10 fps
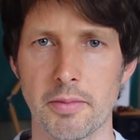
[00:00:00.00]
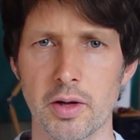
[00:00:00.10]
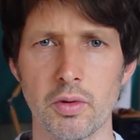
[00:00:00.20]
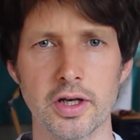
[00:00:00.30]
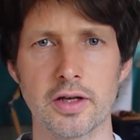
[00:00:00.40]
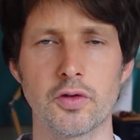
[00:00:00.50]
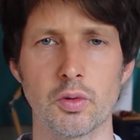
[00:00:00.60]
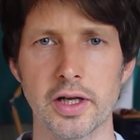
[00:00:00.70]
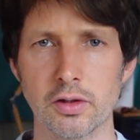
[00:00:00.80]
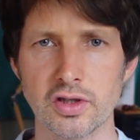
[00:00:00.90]
and I want to give
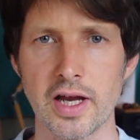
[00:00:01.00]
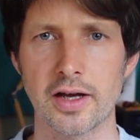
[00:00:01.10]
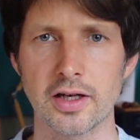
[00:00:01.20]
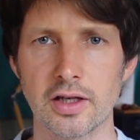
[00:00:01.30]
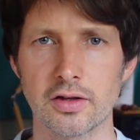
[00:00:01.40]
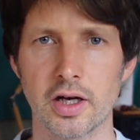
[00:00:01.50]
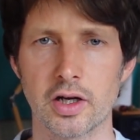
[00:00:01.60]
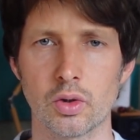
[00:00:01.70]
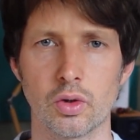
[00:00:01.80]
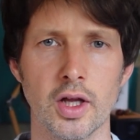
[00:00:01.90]
you a little technique that I
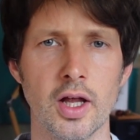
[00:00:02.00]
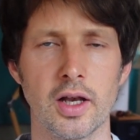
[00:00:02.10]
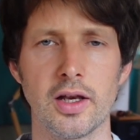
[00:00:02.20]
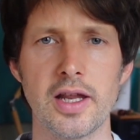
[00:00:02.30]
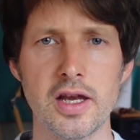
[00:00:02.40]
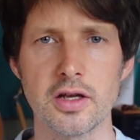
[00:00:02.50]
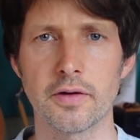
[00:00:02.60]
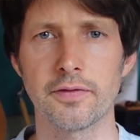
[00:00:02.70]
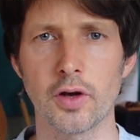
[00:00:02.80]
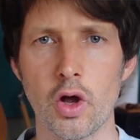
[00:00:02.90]
call linear
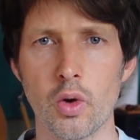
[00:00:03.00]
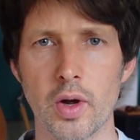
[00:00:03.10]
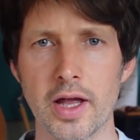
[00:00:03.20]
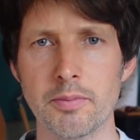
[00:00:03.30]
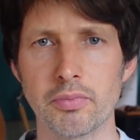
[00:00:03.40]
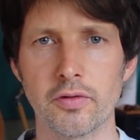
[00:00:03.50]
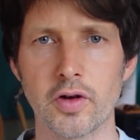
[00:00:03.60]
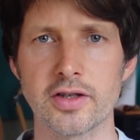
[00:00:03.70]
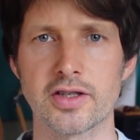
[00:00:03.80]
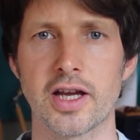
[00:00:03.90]
flow
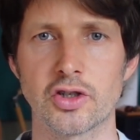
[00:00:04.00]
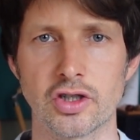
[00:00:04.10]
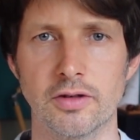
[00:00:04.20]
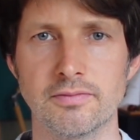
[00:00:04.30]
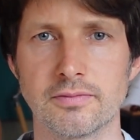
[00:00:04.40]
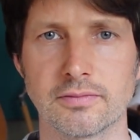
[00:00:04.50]
improvisation.